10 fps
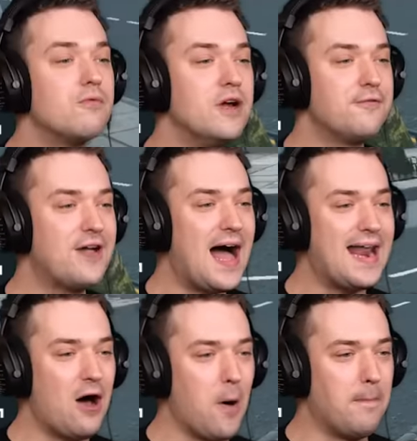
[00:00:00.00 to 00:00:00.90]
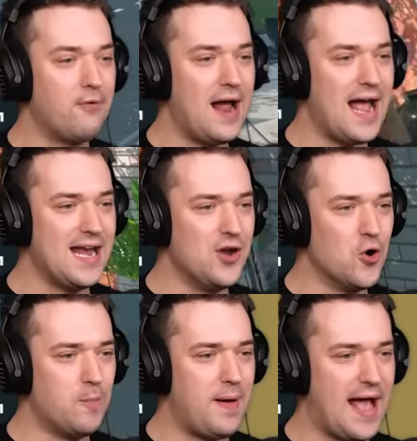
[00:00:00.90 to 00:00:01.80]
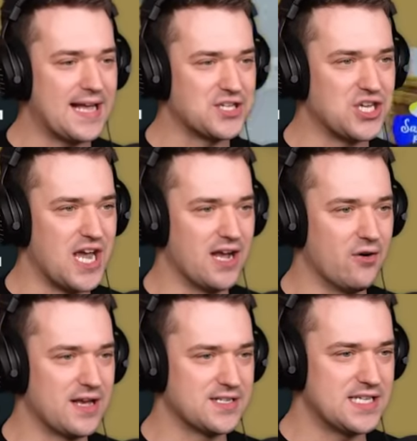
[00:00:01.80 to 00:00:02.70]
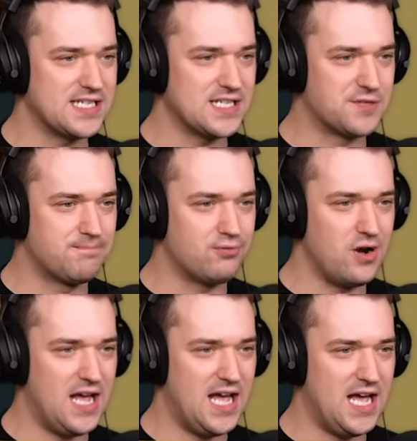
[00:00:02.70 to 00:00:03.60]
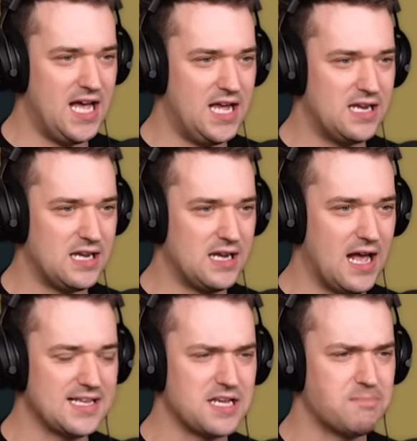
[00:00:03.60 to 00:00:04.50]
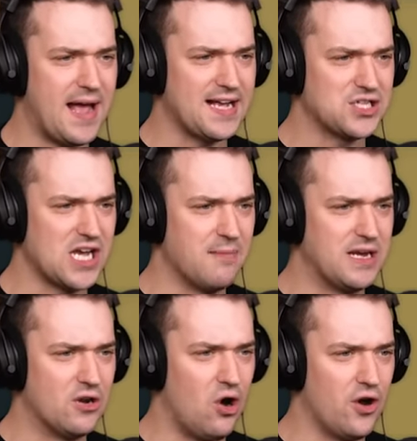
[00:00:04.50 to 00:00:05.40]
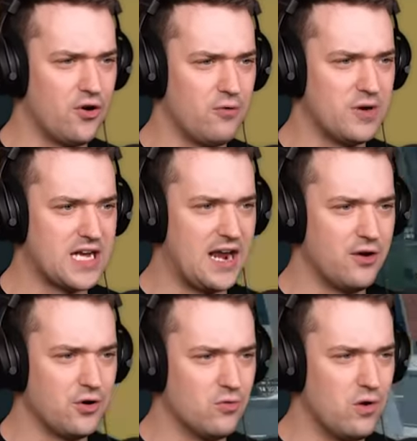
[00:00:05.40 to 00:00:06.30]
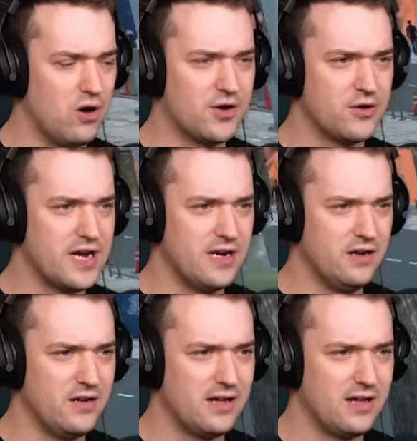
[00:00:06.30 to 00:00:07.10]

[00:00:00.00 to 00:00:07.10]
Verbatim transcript: We've got our brand new packaging. Okay, so this is bread. I said packaging, I mean order. We got our new order in.